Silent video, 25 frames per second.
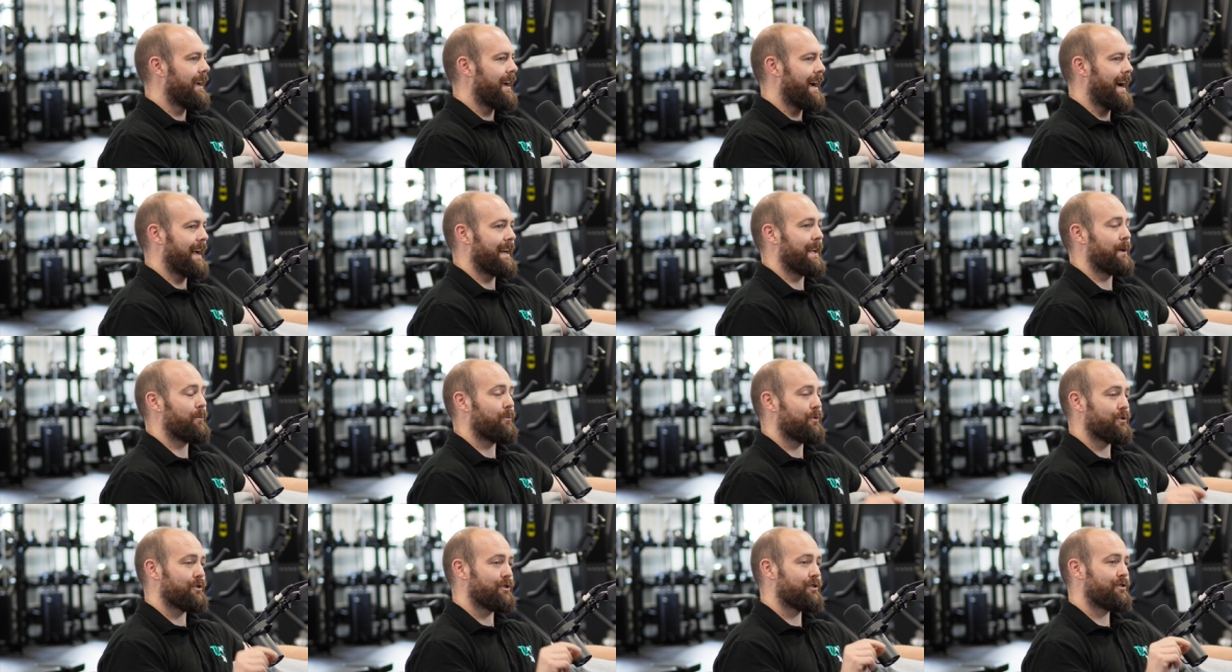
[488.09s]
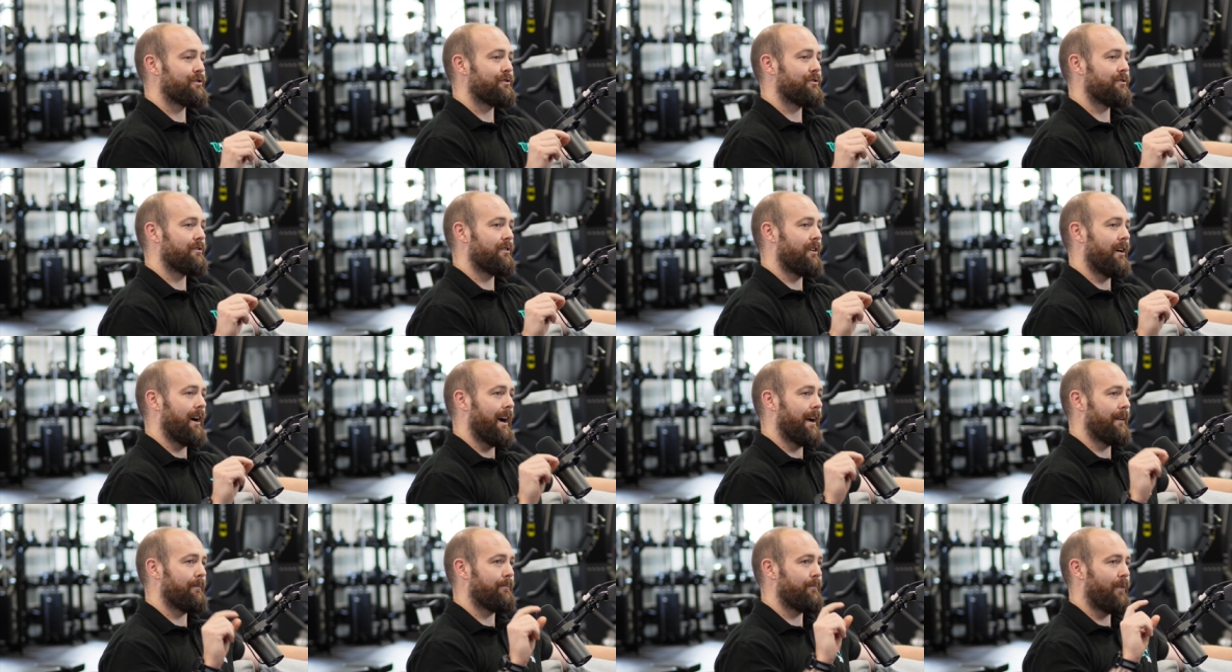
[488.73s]
And it was,
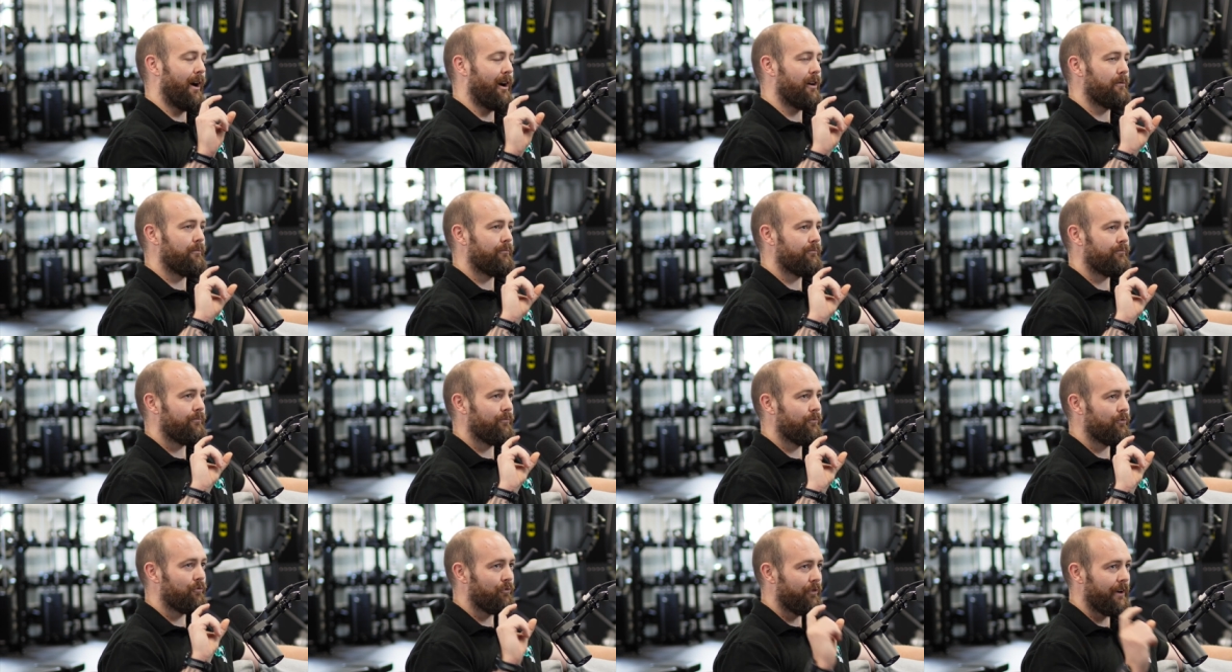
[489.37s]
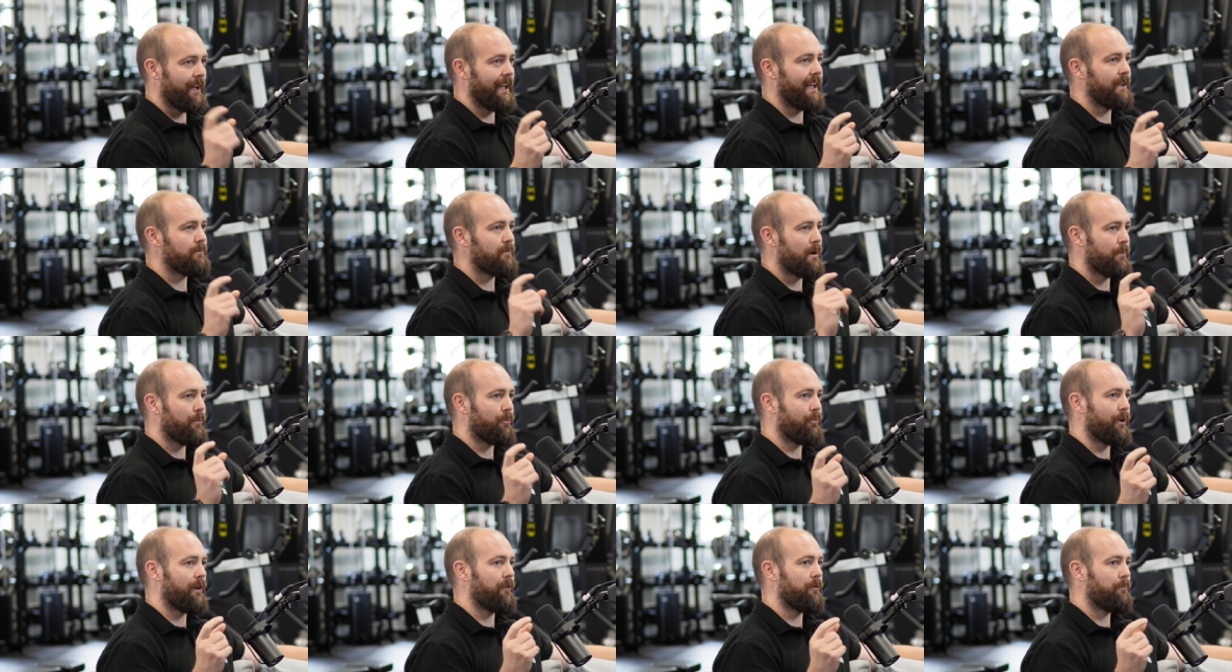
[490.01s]
I really
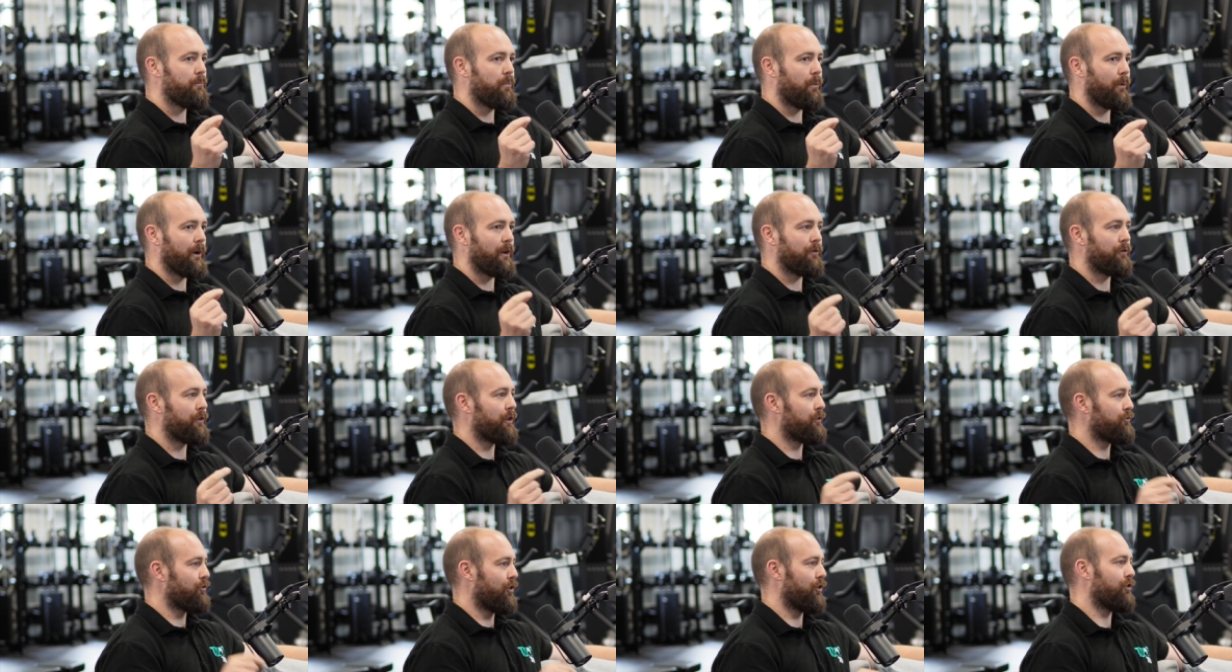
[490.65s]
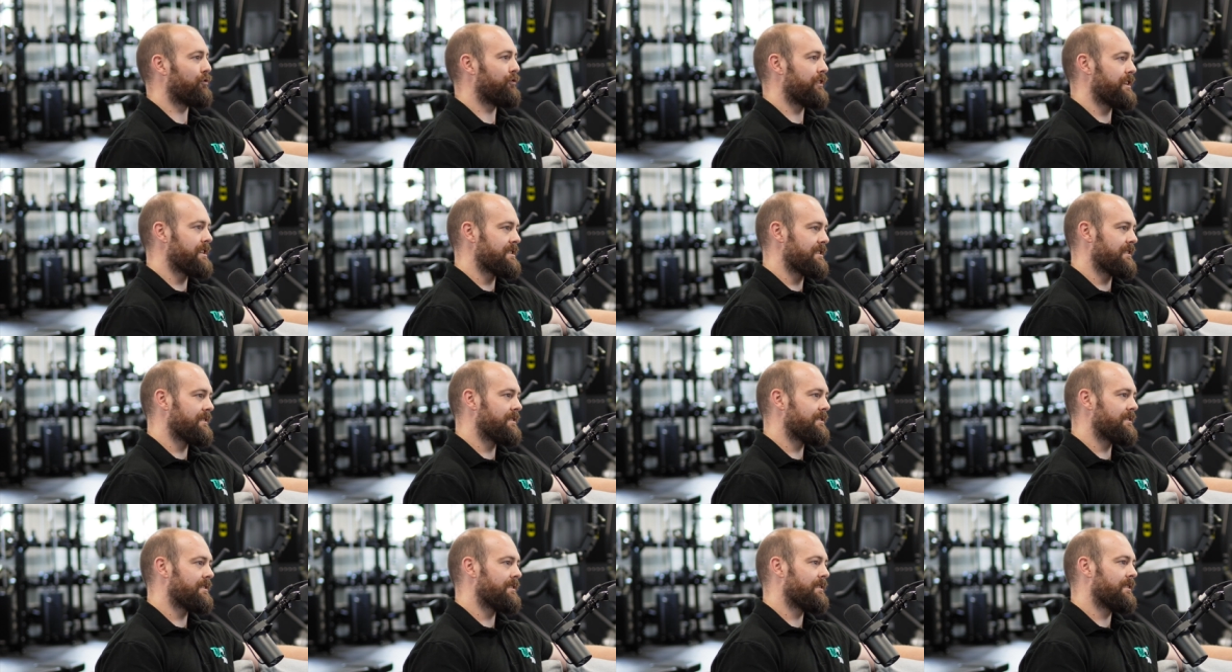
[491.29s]
remember it probably for the wrong
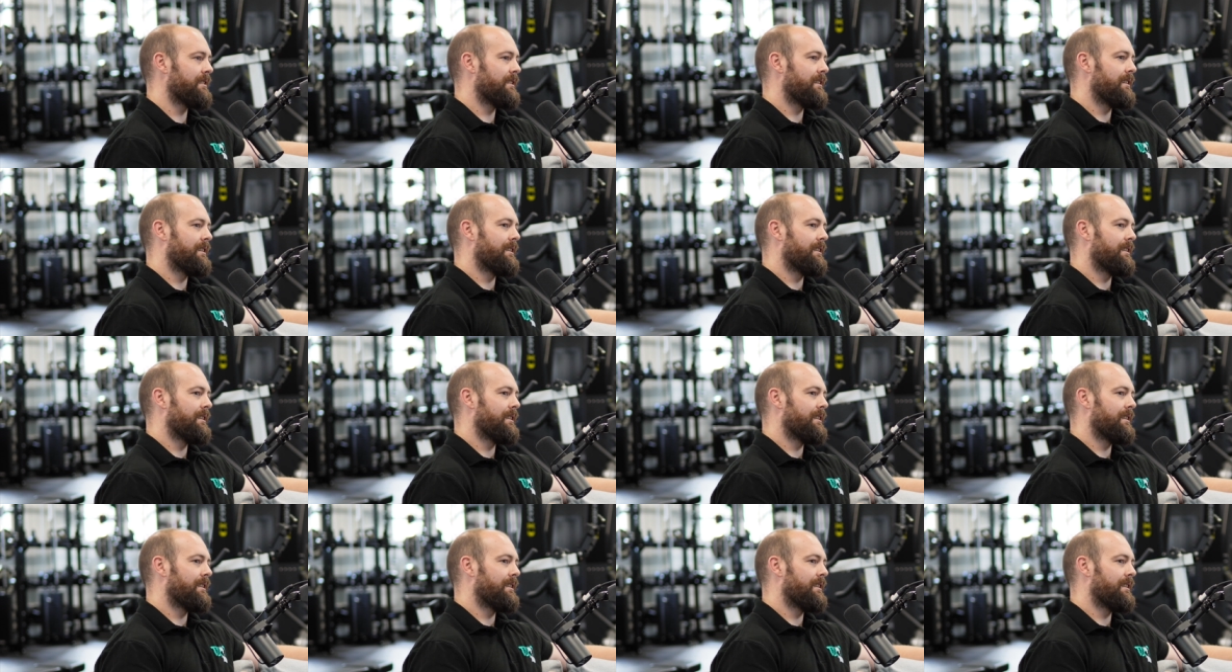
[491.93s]
reasons.